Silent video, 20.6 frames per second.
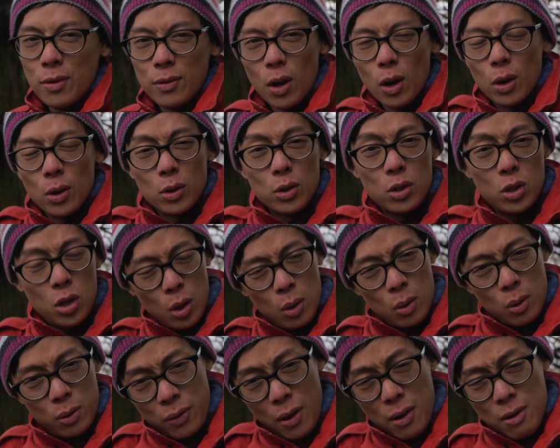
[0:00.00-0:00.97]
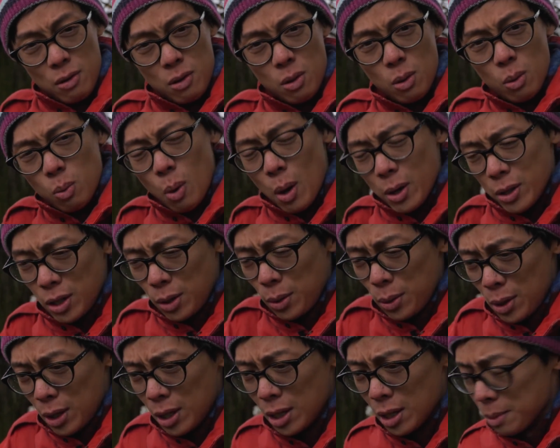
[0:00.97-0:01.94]
got two spherical, one
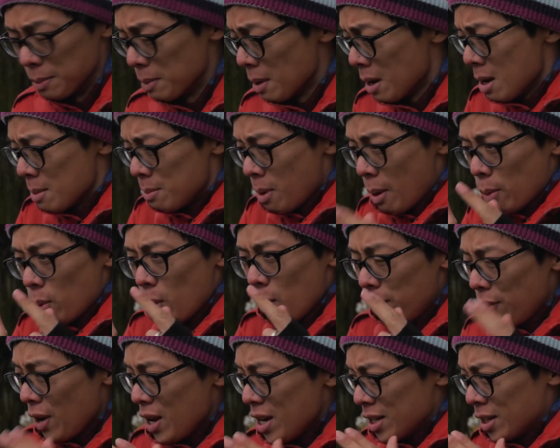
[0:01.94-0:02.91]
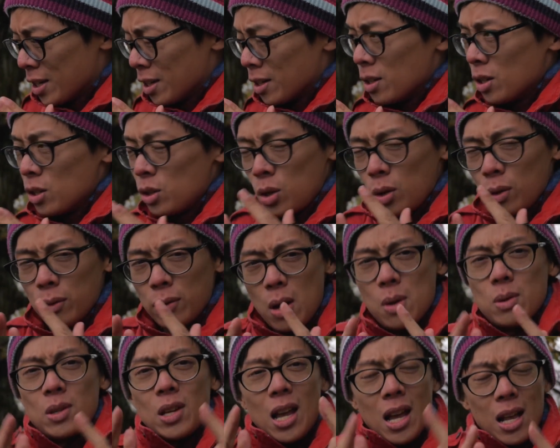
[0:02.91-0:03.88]
UD, but within two of
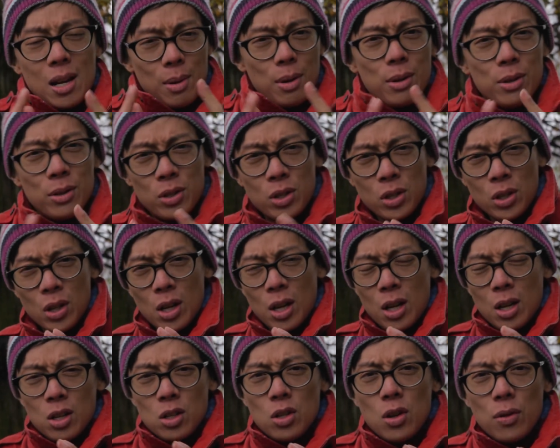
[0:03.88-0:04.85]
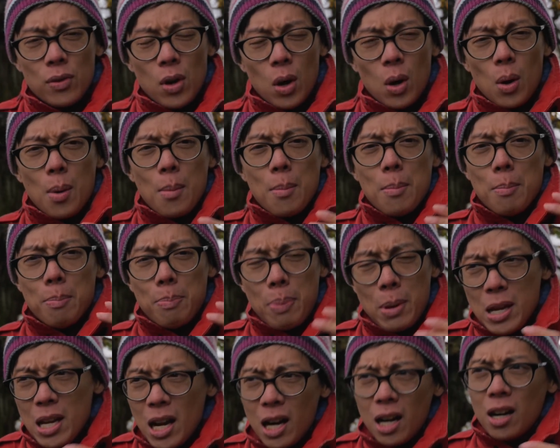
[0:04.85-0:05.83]
those elements, you've got
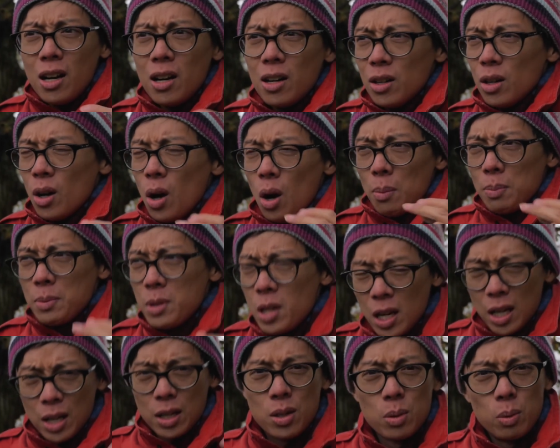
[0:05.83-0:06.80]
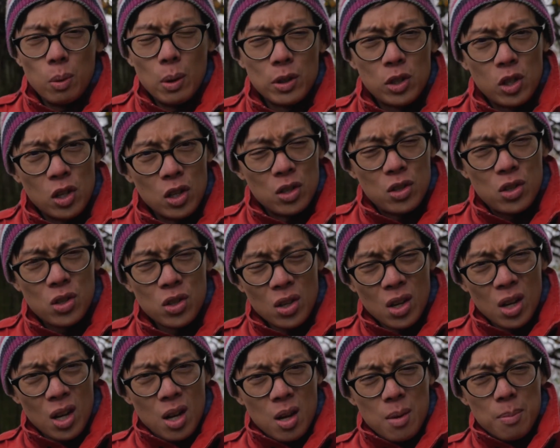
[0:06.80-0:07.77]
BR optics, which is
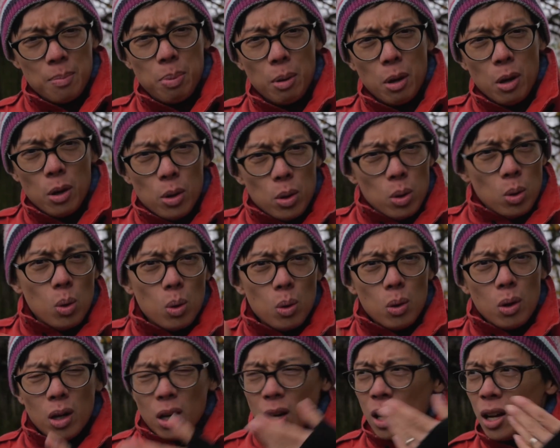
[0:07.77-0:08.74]
blue